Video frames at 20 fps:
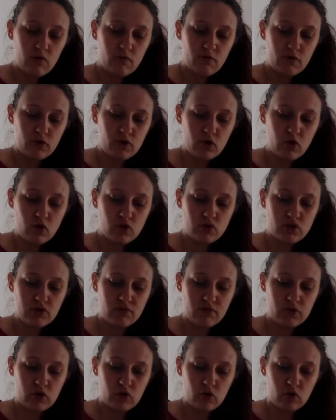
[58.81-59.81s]
for those
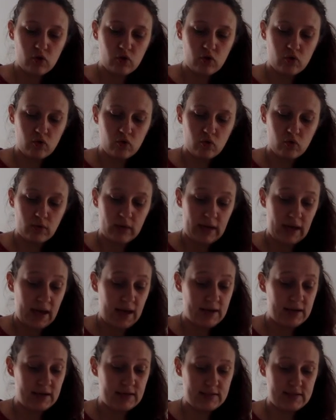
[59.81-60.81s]
of you who
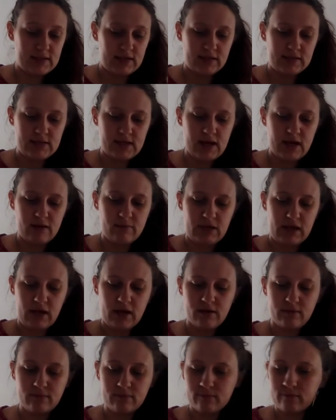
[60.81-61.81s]
cannot tell time
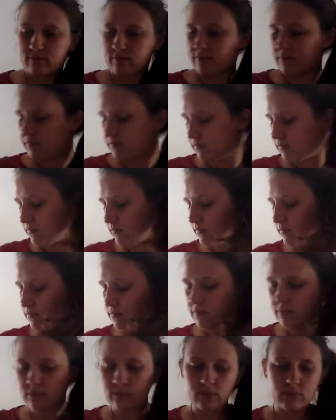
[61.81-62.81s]
yet,
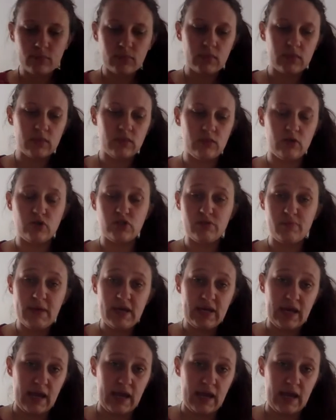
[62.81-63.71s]
there's a big